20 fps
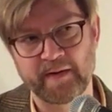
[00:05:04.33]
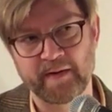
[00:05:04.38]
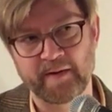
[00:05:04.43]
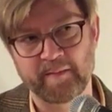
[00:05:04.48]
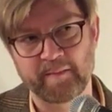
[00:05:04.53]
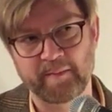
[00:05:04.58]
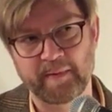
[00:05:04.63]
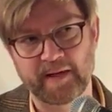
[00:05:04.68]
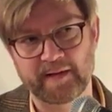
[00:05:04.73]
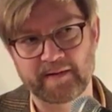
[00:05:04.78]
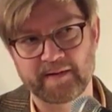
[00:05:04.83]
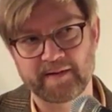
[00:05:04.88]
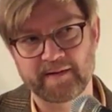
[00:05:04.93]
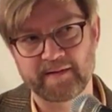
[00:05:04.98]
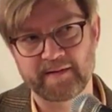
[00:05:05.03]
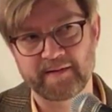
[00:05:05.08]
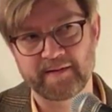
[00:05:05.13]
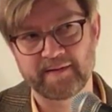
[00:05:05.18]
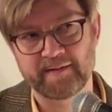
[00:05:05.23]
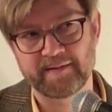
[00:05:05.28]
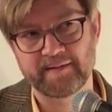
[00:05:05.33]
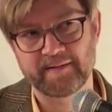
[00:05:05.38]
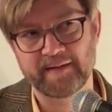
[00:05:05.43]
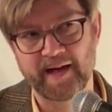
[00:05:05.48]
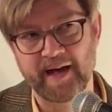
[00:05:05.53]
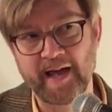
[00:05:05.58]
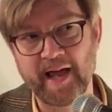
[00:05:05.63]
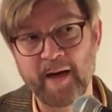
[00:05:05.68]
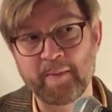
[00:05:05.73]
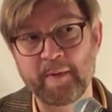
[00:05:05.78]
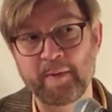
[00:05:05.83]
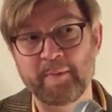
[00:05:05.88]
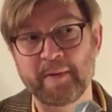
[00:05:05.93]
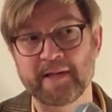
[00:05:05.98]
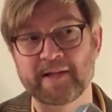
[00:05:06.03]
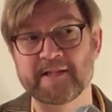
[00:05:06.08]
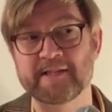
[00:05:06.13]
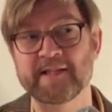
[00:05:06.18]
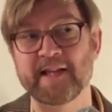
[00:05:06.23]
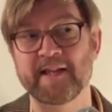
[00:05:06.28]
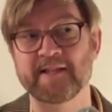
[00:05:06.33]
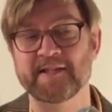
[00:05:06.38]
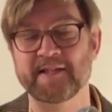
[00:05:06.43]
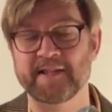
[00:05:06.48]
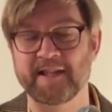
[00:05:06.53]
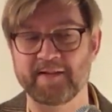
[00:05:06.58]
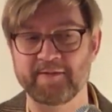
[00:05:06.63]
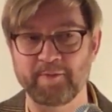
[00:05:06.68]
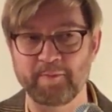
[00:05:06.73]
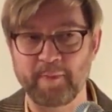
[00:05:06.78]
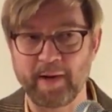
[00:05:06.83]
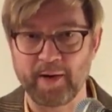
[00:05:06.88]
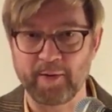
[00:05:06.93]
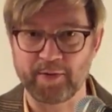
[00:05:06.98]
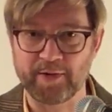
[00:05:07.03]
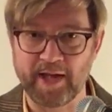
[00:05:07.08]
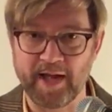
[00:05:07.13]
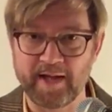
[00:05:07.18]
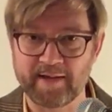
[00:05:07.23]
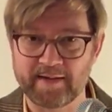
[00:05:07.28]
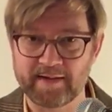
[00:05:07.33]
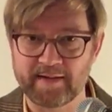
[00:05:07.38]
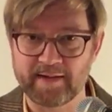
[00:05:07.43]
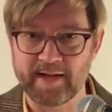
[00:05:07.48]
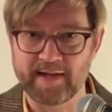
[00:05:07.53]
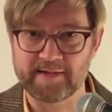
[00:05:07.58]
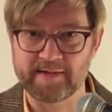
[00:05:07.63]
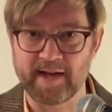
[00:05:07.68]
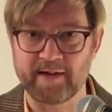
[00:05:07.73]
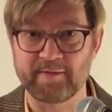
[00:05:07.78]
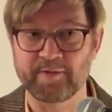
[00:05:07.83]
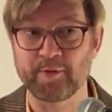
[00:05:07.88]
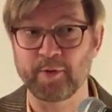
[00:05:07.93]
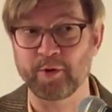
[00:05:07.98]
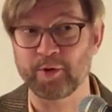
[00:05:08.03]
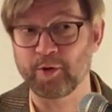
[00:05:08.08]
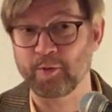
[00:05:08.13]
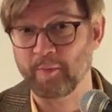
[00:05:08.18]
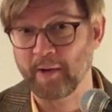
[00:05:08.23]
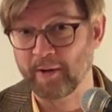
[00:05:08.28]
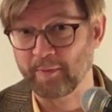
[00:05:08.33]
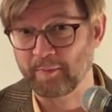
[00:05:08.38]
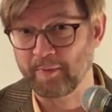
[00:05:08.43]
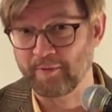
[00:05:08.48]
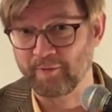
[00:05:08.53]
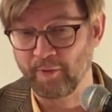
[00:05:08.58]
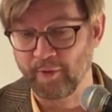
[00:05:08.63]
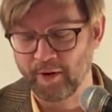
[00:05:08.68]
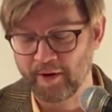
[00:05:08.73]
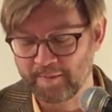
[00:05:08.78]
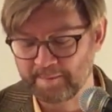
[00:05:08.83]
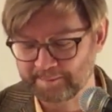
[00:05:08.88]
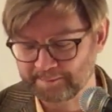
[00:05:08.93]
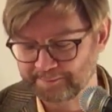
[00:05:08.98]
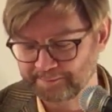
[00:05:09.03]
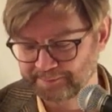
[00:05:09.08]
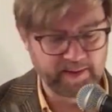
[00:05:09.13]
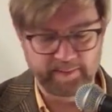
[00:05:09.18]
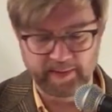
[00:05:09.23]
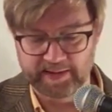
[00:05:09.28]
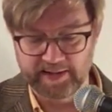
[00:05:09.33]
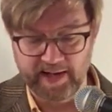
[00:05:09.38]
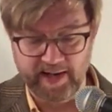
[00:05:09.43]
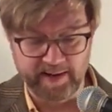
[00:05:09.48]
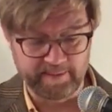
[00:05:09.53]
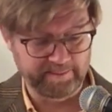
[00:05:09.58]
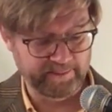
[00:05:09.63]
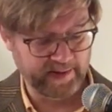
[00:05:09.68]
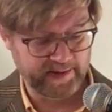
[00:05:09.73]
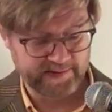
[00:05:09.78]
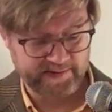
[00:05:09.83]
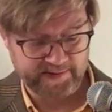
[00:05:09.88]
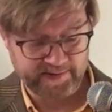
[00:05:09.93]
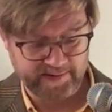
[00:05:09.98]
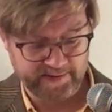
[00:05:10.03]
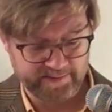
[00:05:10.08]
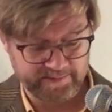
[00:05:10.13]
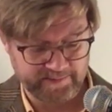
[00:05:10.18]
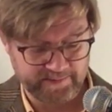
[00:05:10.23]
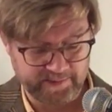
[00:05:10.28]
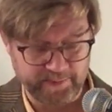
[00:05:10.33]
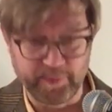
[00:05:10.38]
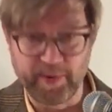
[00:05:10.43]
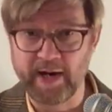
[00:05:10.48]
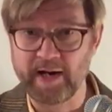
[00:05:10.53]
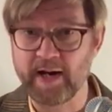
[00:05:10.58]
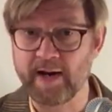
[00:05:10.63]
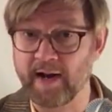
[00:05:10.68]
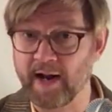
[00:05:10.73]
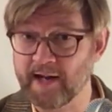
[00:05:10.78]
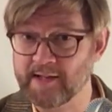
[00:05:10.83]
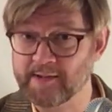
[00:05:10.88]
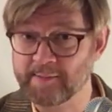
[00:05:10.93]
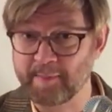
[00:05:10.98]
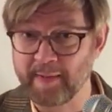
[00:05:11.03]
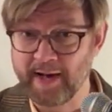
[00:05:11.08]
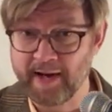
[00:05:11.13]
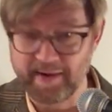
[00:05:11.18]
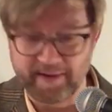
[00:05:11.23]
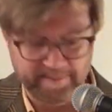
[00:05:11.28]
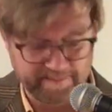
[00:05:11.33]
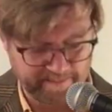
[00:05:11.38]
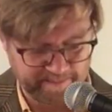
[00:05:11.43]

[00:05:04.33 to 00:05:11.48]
but I am a bit sensitive about that, as I've talked about before. But yeah, it's a really nice beer.